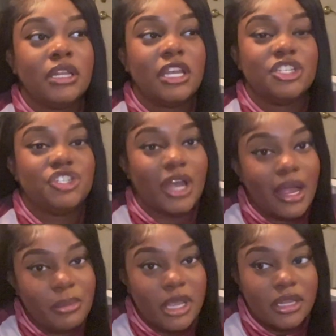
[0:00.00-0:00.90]
can
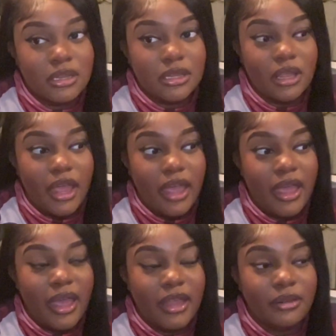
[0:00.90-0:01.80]
chime in
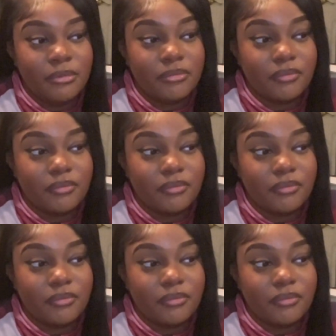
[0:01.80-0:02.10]
and